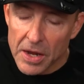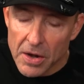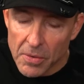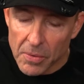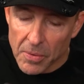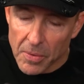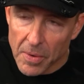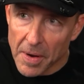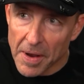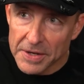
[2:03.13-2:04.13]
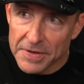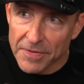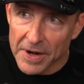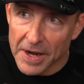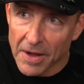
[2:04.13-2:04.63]
you know, it's
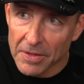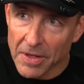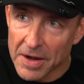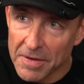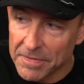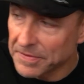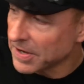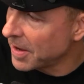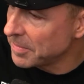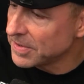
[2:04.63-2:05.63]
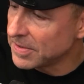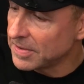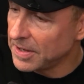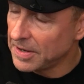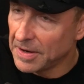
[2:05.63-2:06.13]
funny. A lot of times
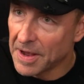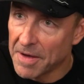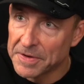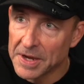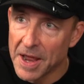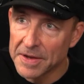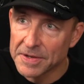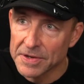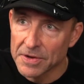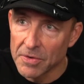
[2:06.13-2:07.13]
the FDA says,